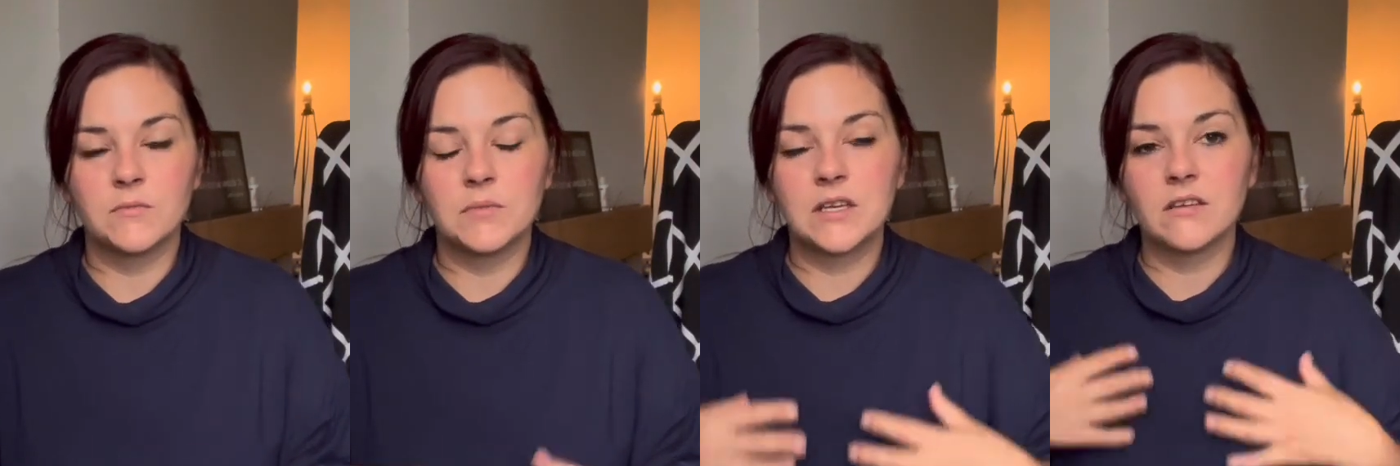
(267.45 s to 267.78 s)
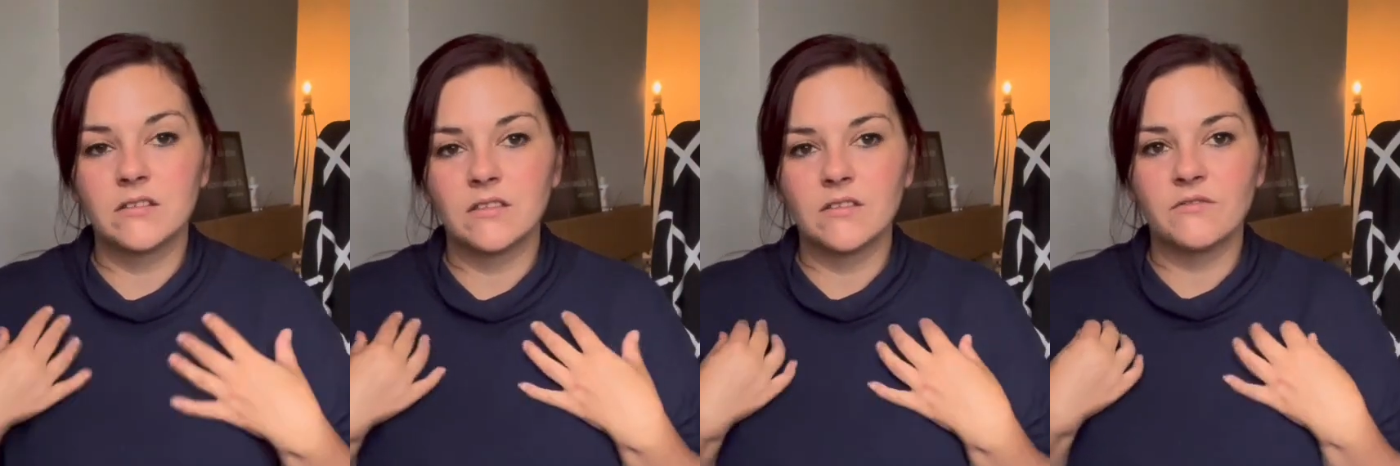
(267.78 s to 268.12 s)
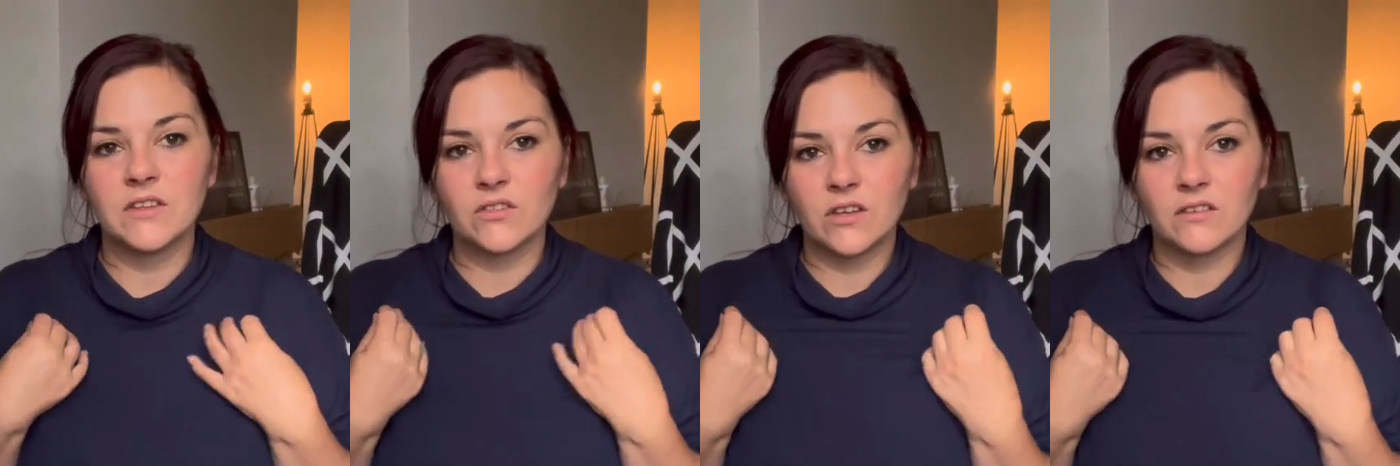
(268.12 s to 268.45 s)
and because the
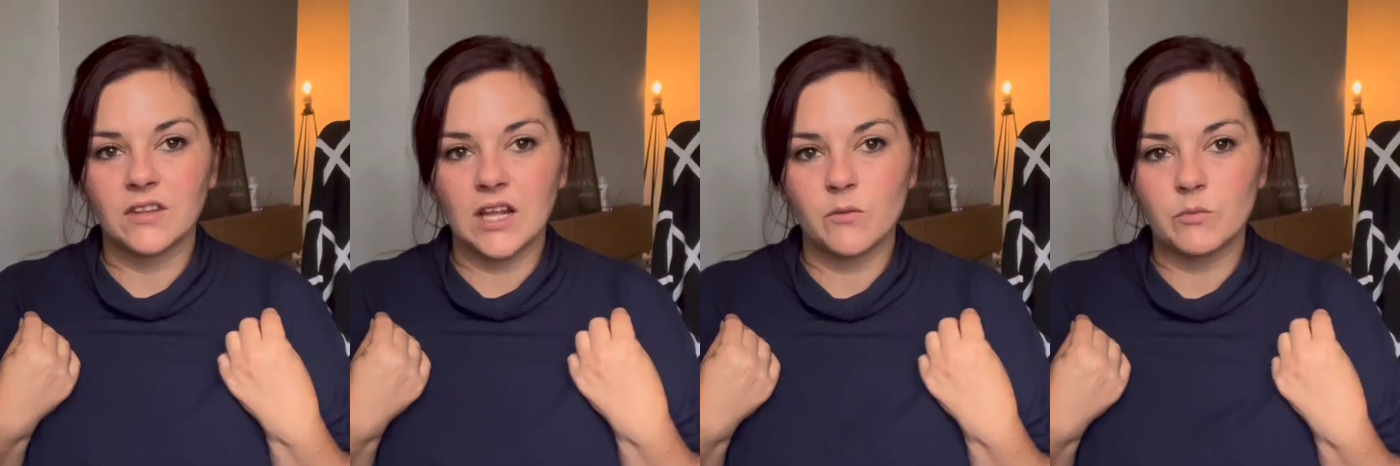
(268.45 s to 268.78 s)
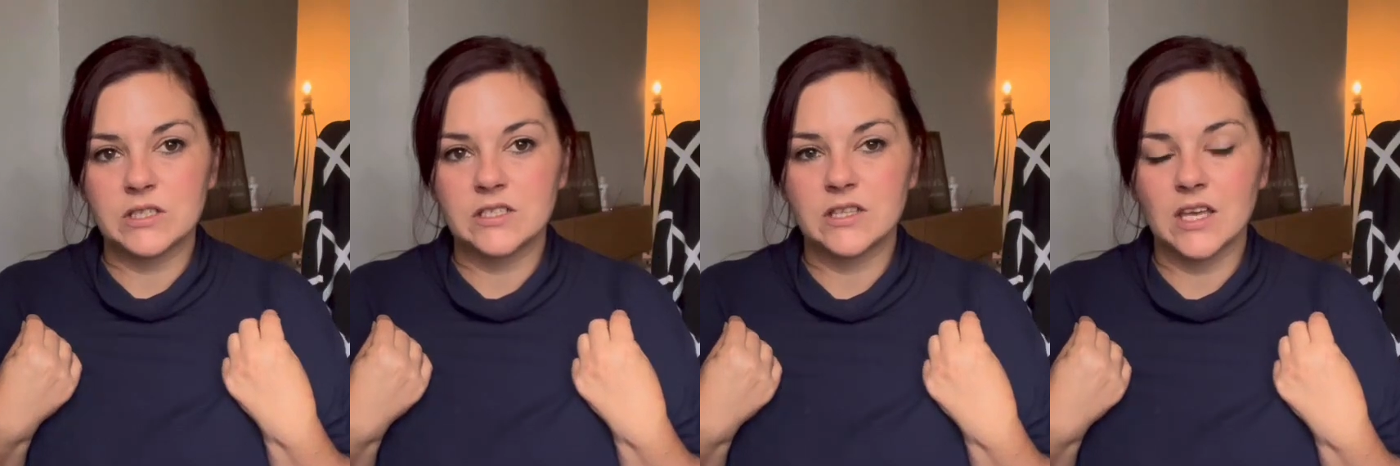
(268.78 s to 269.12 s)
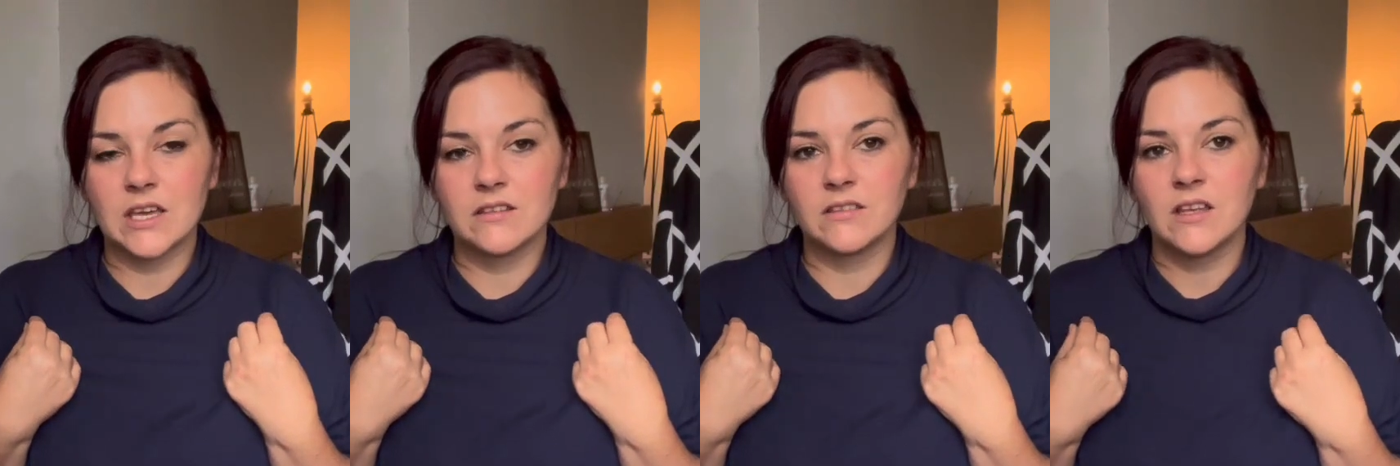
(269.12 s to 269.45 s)
viscose element to
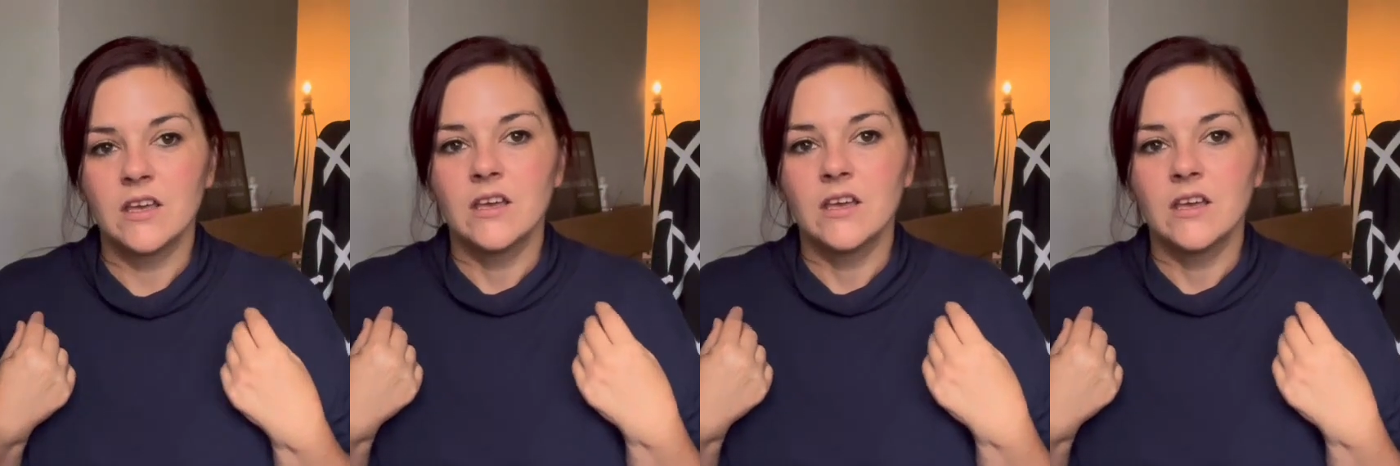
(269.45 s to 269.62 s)
this,